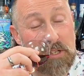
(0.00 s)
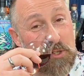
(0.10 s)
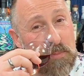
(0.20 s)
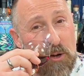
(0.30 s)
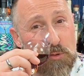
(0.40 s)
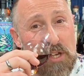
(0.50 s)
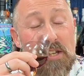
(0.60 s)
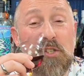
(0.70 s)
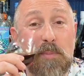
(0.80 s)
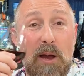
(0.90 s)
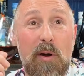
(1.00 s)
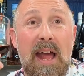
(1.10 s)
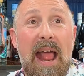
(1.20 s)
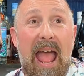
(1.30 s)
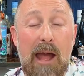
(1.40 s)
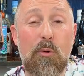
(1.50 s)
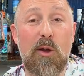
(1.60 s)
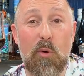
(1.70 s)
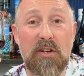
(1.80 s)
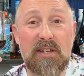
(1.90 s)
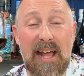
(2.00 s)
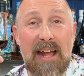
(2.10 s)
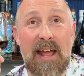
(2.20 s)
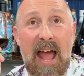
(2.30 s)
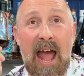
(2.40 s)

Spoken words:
but it smells like I want